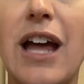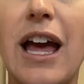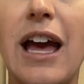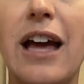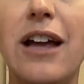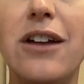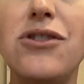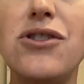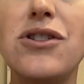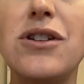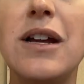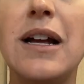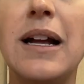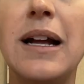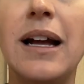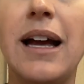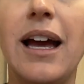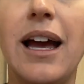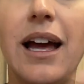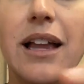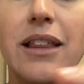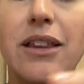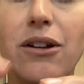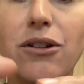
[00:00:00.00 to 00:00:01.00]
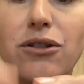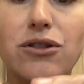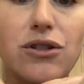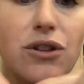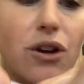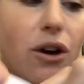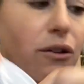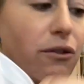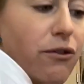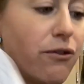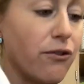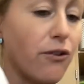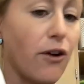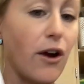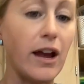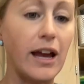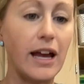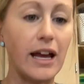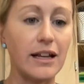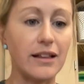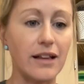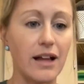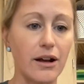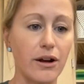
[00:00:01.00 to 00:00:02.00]
edge, and there's no
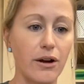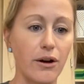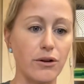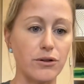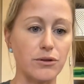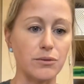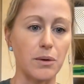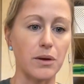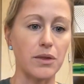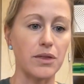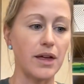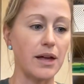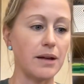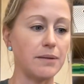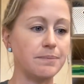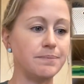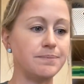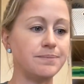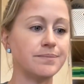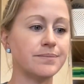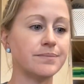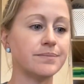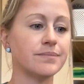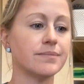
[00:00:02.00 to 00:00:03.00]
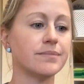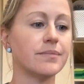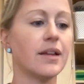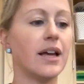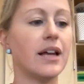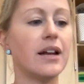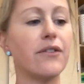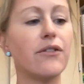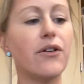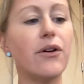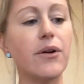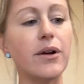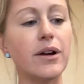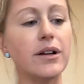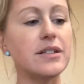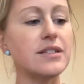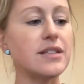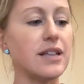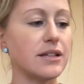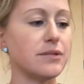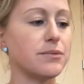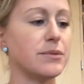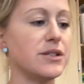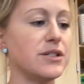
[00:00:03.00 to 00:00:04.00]
fraying that goes with it. And of
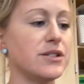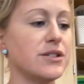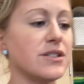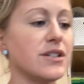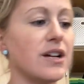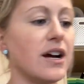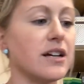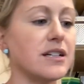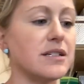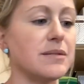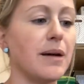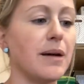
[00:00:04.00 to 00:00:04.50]
course, as we just talked